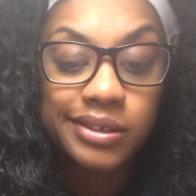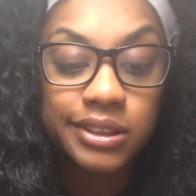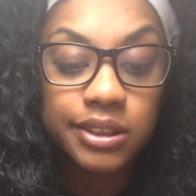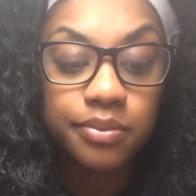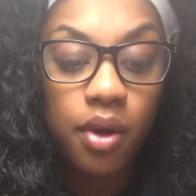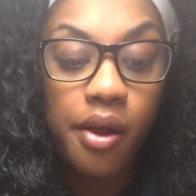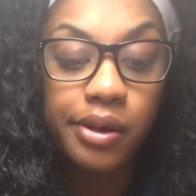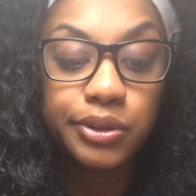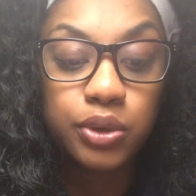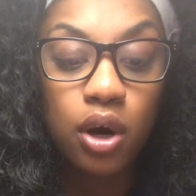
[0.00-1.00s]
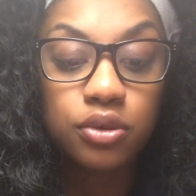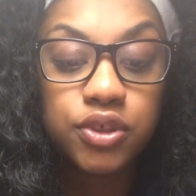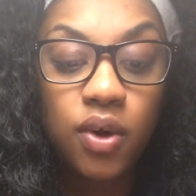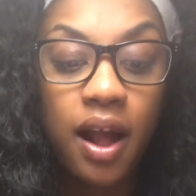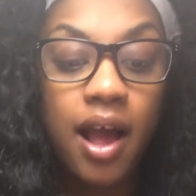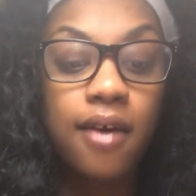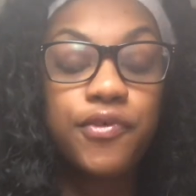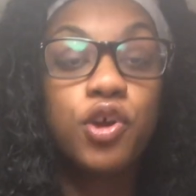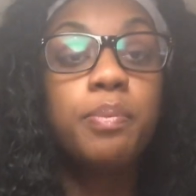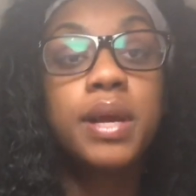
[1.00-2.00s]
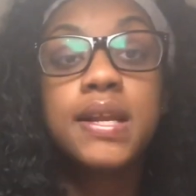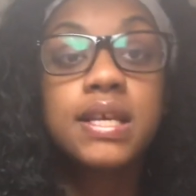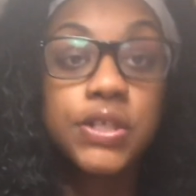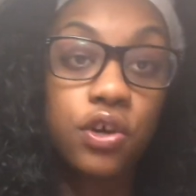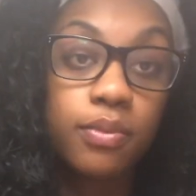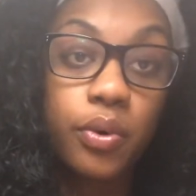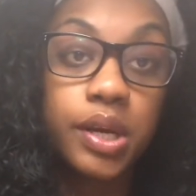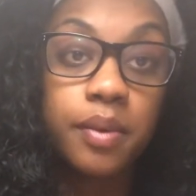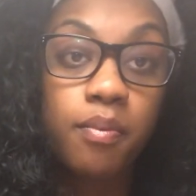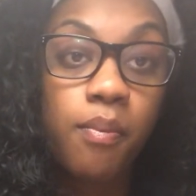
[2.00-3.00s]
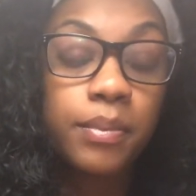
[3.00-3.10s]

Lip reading: You also have your pinning ceremony.